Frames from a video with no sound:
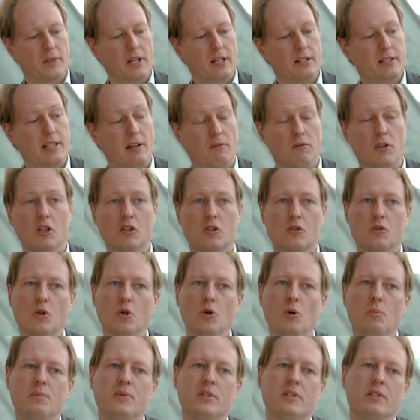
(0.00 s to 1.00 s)
several
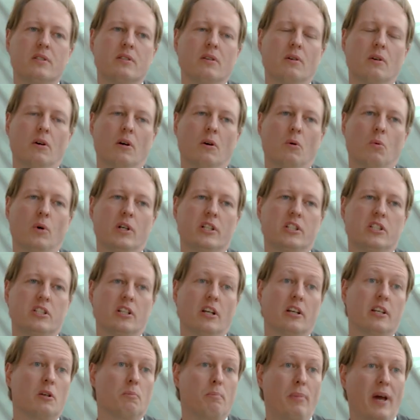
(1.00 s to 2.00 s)
groups which
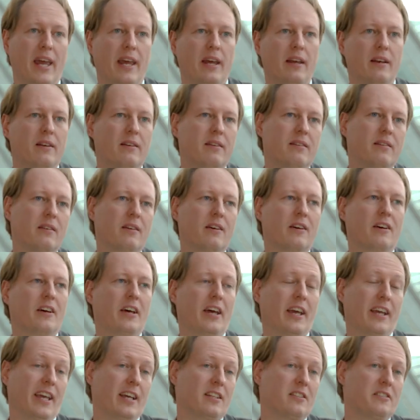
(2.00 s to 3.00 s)
debate
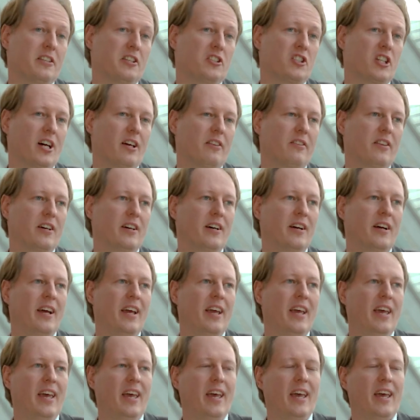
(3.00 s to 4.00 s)
against each other.
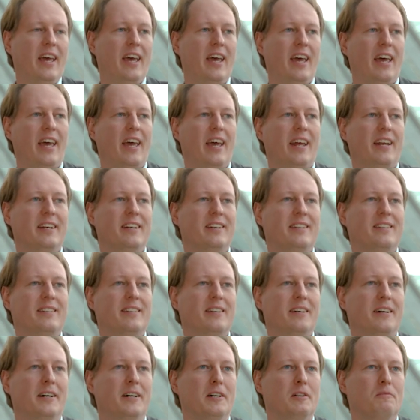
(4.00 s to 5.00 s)
And
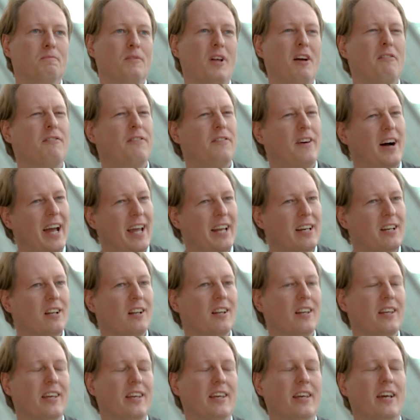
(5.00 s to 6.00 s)

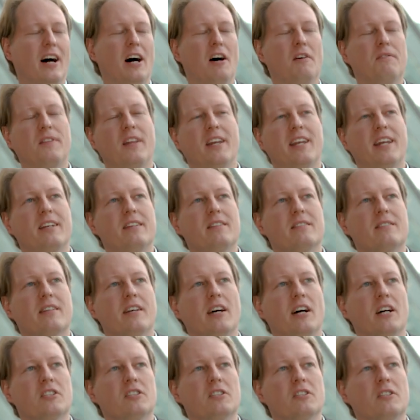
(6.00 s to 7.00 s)
finally, after that
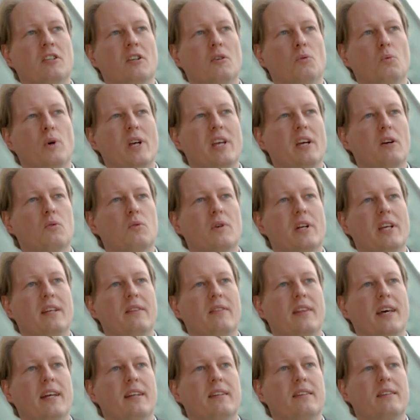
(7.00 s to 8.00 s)
discussion, we agree
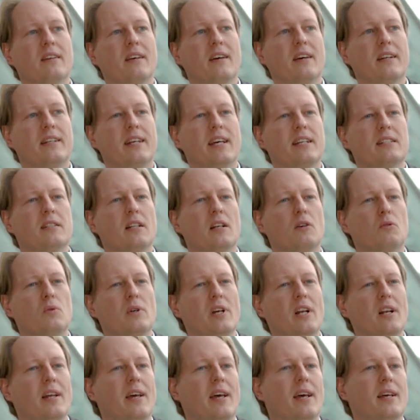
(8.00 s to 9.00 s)
that Tesla
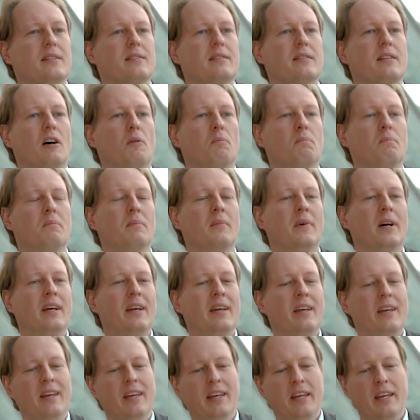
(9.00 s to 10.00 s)
really has some
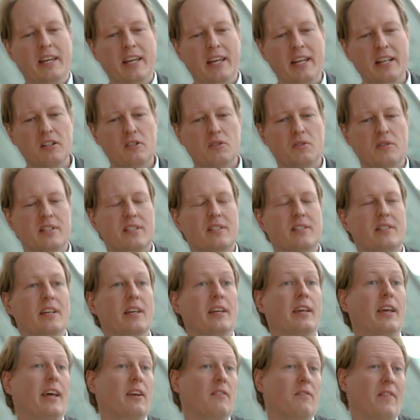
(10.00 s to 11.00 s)

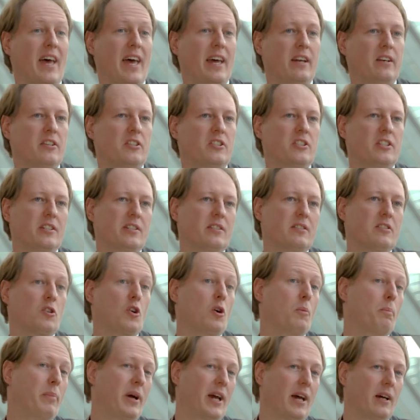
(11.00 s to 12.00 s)
interesting advantages
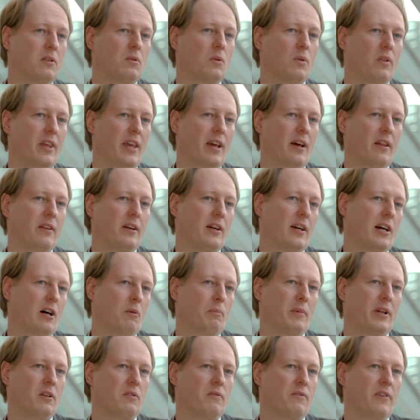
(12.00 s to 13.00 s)
compared to the other car
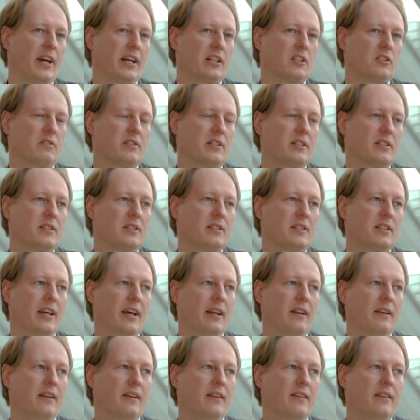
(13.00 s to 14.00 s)
manufacturers.
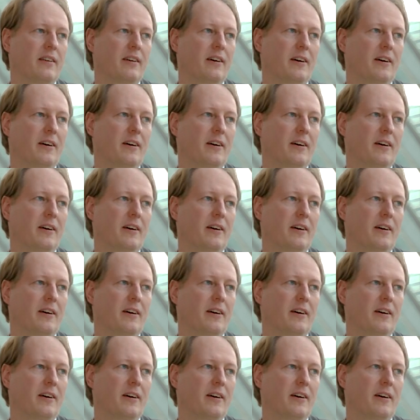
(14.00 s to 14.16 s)
And